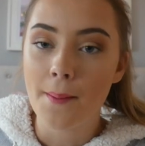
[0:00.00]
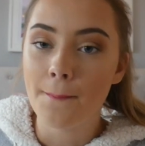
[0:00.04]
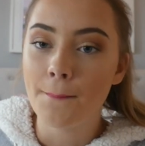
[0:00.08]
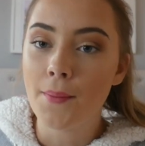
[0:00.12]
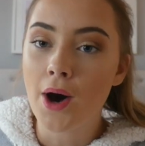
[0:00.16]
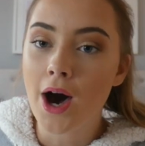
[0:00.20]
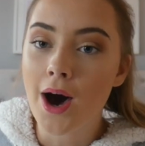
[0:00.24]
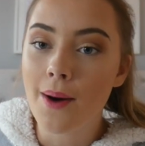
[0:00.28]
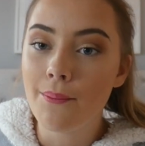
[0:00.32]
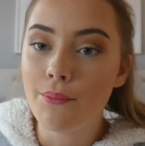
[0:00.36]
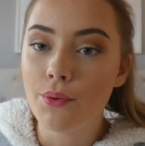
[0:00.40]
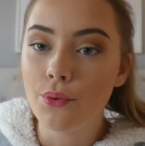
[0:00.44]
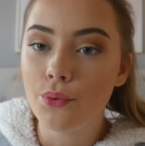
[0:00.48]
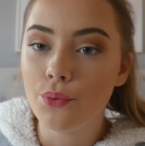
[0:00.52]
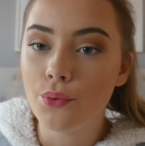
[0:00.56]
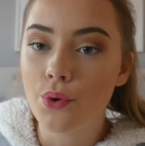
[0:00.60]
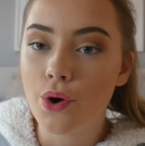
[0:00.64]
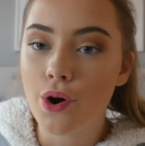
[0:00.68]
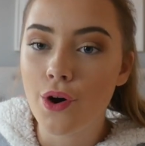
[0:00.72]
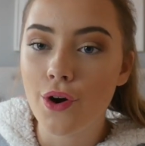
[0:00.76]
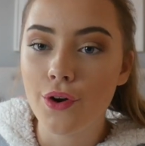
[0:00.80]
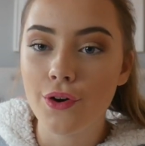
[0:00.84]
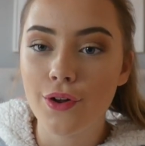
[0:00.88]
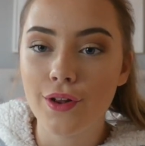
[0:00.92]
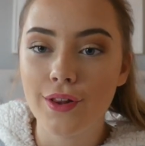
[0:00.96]
a marble
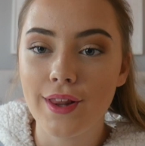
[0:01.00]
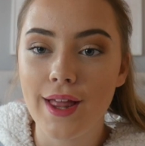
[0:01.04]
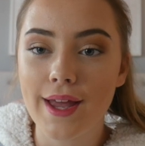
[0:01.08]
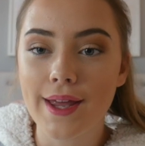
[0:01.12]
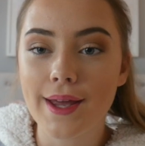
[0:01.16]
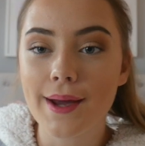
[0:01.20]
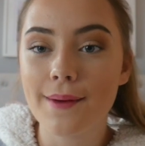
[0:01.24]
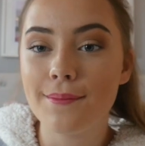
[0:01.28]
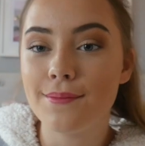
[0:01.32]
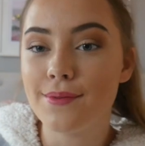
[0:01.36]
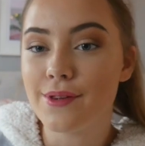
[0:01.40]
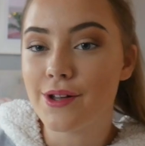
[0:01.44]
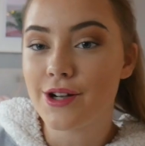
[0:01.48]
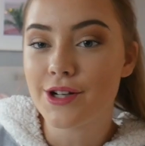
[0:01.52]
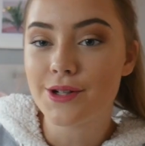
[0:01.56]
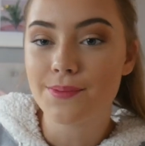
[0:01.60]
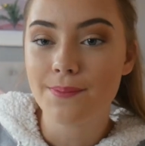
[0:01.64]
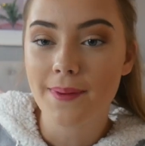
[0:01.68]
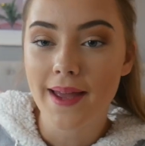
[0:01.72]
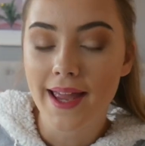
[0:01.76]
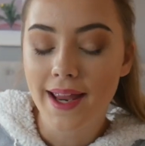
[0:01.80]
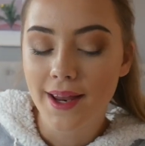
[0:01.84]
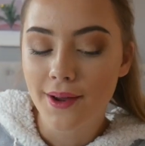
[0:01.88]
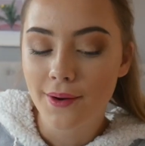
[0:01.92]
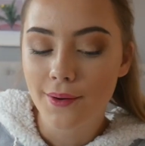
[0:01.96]
one or like a blush
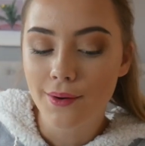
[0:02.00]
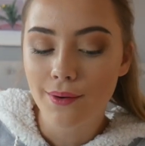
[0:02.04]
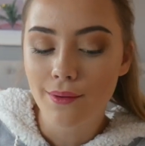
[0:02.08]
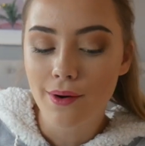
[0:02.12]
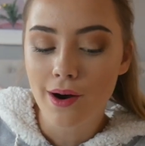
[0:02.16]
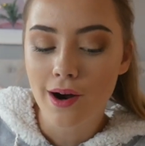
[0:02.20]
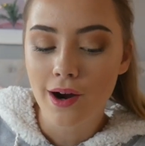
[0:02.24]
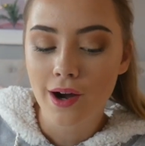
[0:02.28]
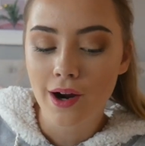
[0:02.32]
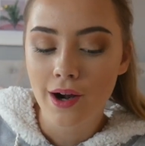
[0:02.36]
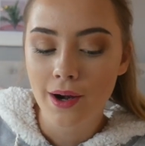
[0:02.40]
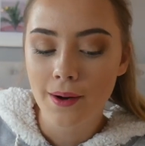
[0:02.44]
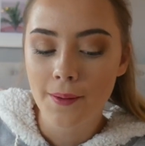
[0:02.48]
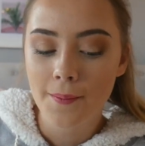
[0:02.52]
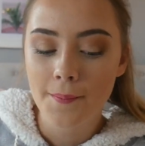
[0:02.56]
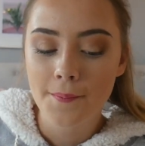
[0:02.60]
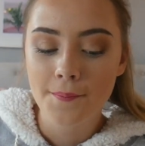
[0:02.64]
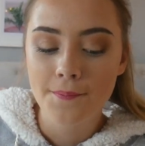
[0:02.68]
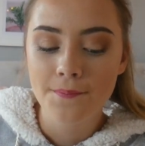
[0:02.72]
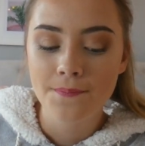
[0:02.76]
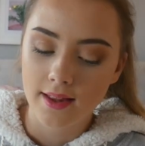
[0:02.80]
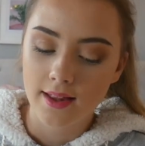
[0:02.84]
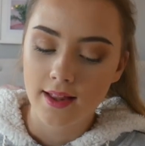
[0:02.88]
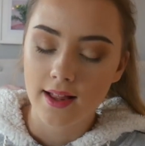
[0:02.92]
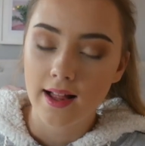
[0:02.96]
pink one.
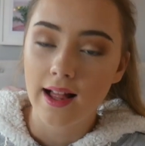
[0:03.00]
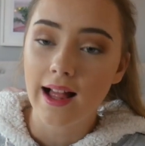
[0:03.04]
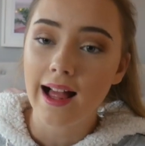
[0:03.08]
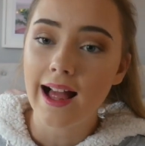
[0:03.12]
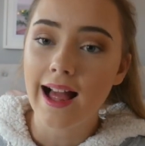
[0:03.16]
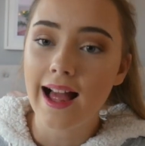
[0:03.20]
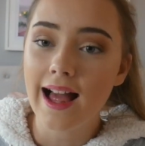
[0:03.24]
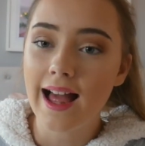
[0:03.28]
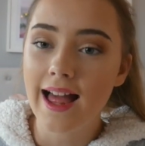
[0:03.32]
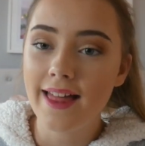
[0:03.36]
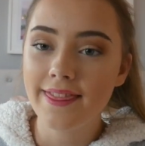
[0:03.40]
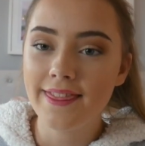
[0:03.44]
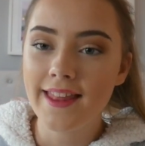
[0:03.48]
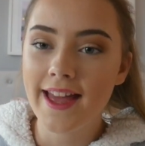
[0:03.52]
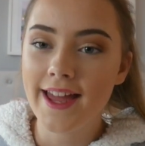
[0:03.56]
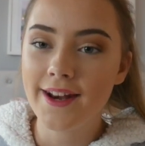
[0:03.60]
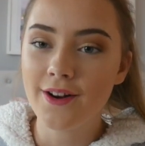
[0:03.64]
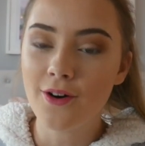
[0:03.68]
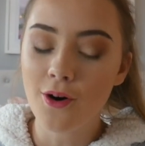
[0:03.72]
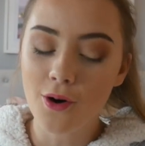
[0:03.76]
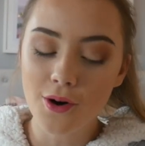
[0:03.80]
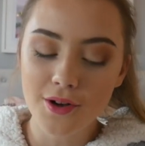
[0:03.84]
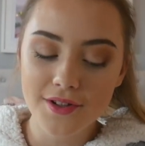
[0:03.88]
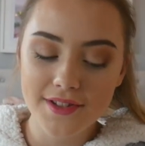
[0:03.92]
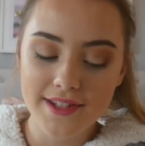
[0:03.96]
And
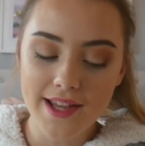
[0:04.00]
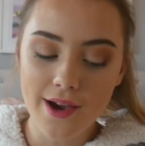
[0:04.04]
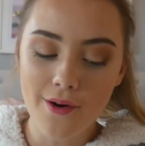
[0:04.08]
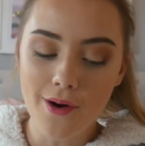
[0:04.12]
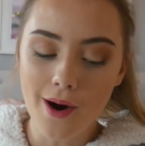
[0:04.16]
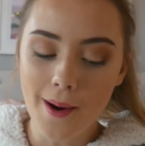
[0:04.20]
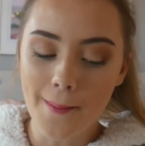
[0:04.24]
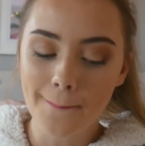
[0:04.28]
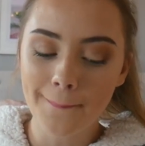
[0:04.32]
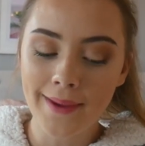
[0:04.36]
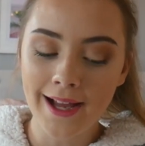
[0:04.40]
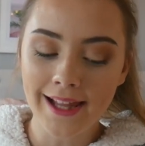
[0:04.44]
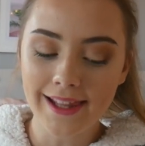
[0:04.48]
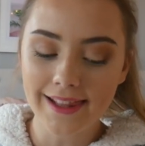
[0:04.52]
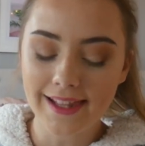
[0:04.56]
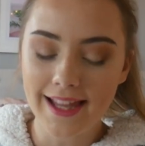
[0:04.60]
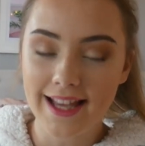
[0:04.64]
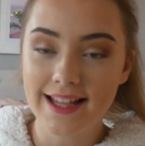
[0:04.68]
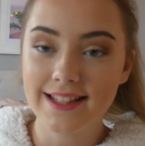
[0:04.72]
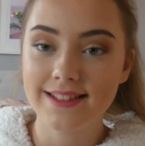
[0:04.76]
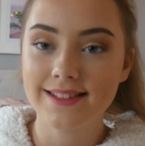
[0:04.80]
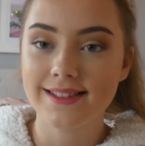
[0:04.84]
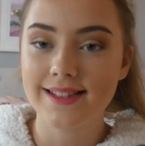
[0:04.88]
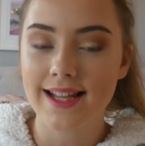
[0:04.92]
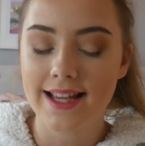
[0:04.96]
then also on my
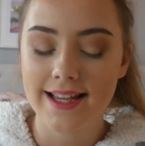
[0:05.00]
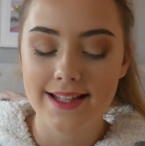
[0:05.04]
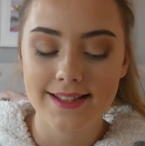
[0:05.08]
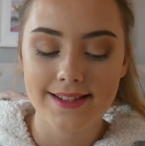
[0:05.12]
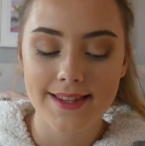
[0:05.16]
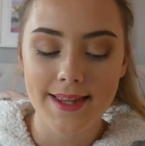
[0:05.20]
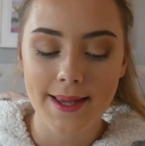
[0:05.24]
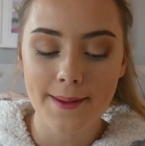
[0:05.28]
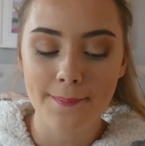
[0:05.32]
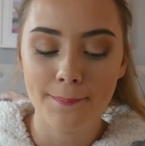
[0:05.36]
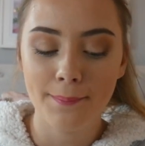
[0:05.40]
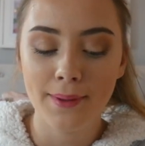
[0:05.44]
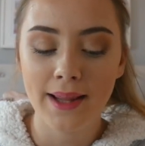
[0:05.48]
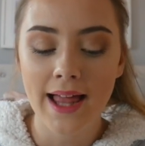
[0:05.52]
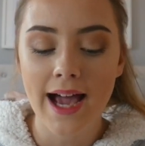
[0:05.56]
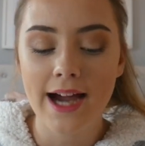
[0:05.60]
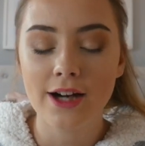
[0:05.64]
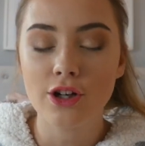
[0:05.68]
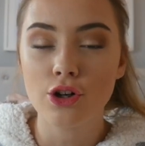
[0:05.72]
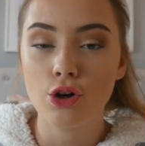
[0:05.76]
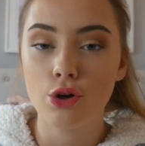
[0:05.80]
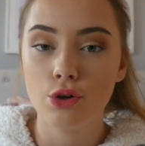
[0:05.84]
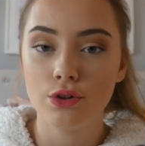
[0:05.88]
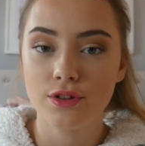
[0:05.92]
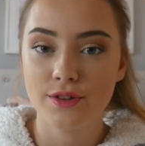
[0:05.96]
list is the
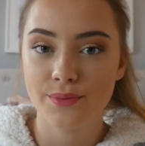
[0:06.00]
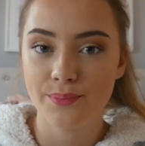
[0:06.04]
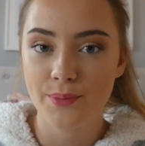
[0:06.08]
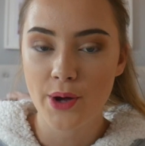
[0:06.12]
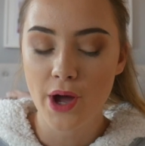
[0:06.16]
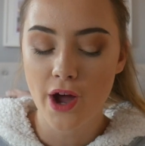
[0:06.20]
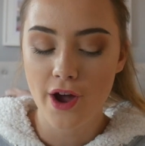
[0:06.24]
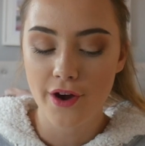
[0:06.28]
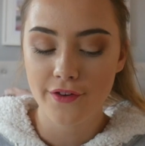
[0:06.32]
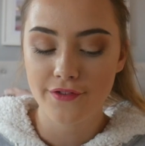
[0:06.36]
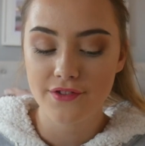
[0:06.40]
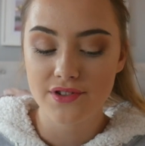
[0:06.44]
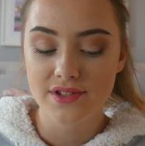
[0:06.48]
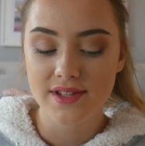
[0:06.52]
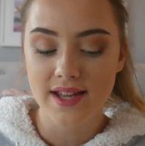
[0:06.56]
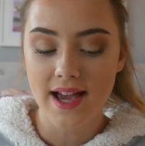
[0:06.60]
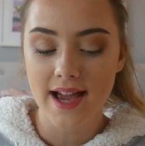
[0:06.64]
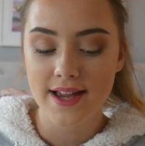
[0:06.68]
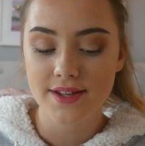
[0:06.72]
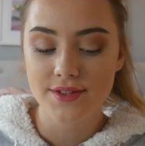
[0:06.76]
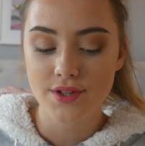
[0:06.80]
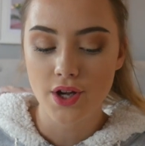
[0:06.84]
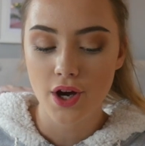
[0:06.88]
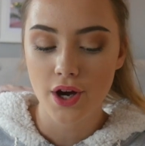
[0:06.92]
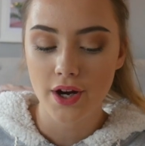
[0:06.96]
black ultimate
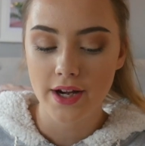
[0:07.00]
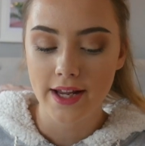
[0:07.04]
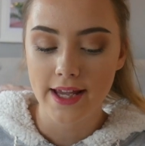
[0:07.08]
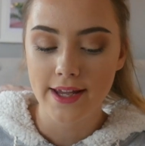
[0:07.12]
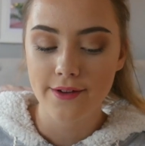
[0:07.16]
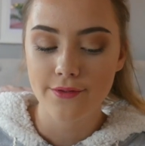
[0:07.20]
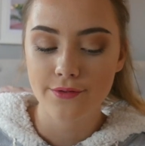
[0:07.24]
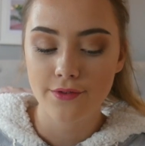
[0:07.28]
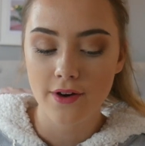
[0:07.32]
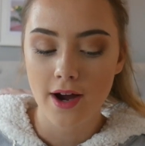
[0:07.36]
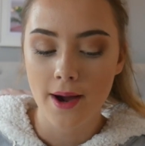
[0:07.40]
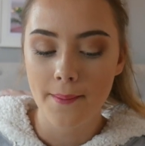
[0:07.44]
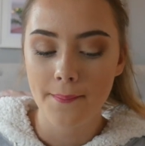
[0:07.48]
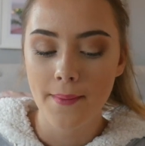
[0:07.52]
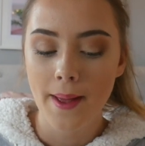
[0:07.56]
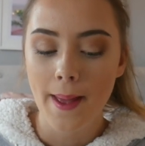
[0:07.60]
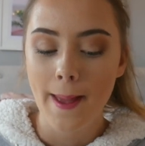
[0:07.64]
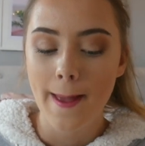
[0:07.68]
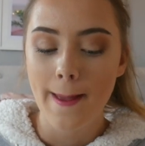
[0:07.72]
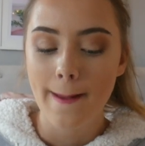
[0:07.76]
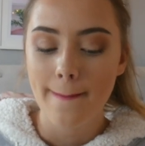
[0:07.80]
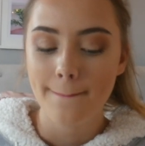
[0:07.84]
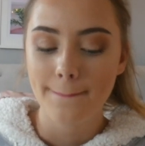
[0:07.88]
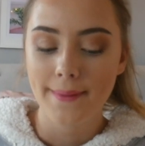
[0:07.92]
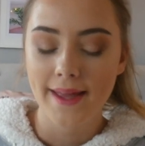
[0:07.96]
oversized hoodie from
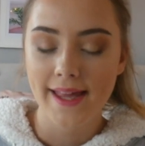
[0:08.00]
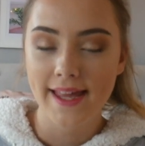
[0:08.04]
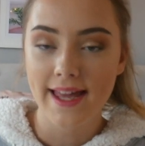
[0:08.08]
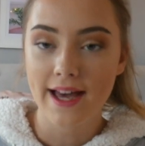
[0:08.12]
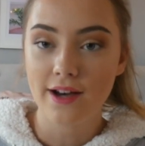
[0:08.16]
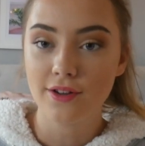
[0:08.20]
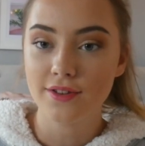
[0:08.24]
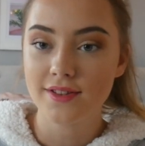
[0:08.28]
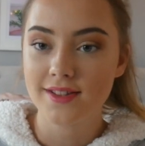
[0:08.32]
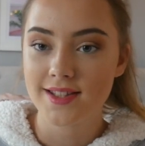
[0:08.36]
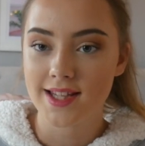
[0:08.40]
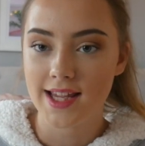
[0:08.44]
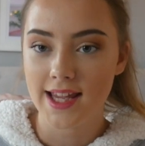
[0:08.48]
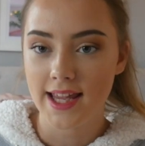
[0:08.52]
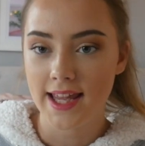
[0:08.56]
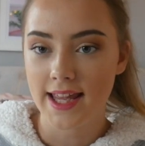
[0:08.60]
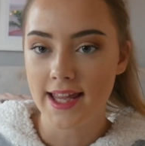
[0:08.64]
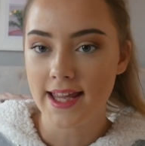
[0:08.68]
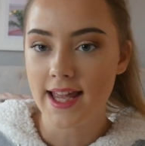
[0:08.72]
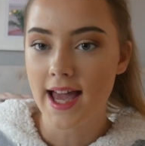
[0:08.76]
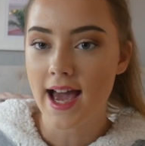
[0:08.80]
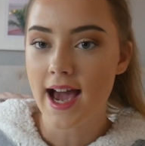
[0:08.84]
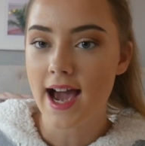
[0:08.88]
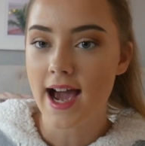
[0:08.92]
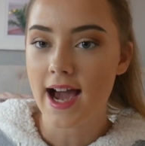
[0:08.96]

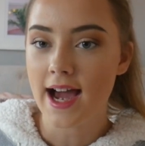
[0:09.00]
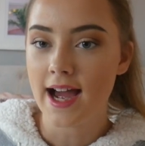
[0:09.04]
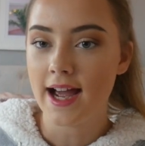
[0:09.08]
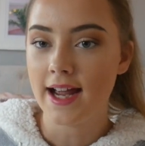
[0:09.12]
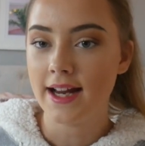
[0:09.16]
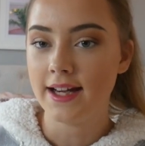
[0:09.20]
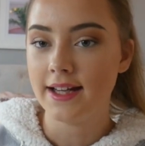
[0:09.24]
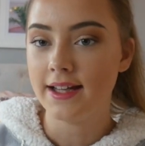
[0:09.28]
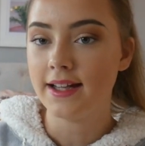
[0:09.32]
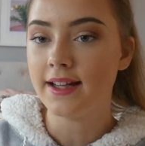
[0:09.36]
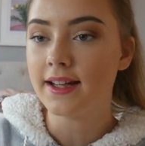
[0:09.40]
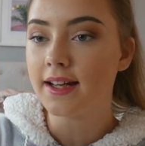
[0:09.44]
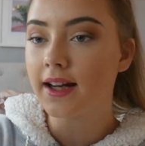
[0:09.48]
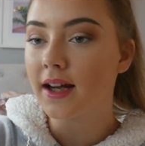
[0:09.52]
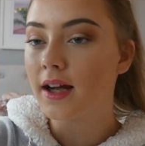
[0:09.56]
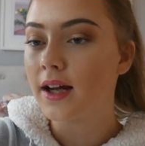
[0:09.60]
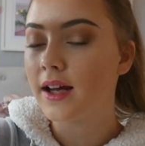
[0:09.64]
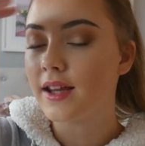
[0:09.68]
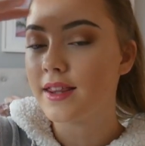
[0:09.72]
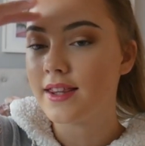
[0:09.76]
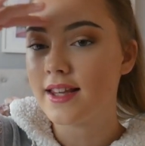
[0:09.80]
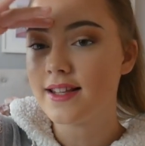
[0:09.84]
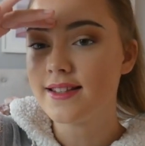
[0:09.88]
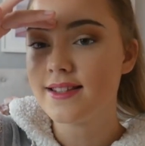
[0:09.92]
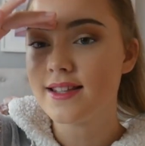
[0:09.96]
PLT and
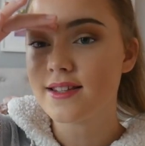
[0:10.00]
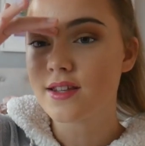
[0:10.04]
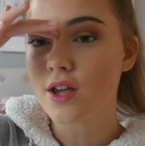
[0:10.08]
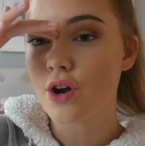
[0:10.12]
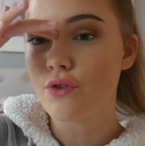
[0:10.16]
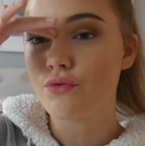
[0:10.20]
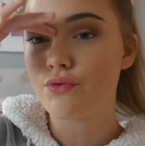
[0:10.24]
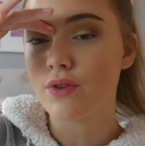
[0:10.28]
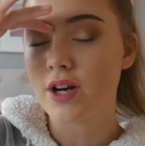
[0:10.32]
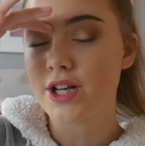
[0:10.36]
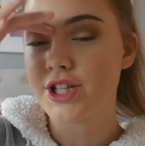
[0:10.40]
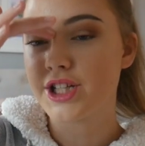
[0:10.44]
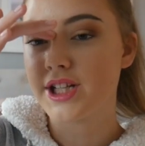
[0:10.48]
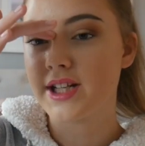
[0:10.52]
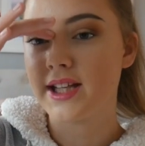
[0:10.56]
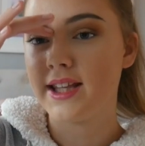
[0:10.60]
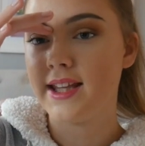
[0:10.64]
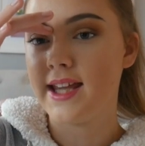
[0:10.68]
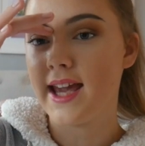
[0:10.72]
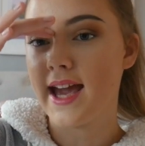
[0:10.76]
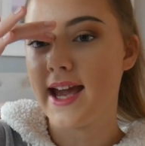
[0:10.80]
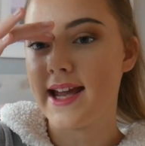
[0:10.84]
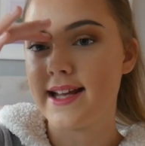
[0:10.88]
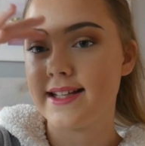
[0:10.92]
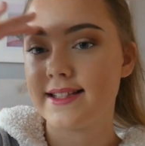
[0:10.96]
this is
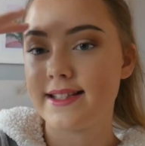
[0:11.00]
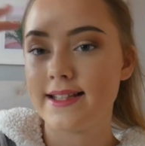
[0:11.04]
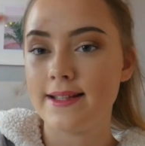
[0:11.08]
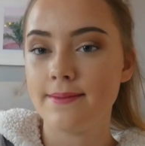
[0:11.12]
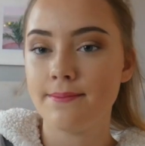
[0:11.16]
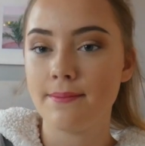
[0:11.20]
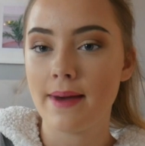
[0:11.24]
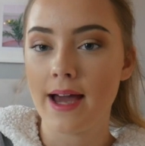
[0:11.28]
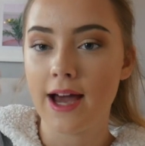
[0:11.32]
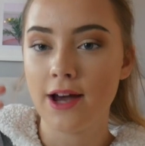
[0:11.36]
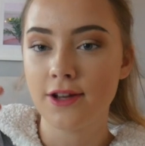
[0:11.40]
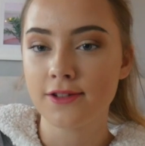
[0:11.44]
originally £18,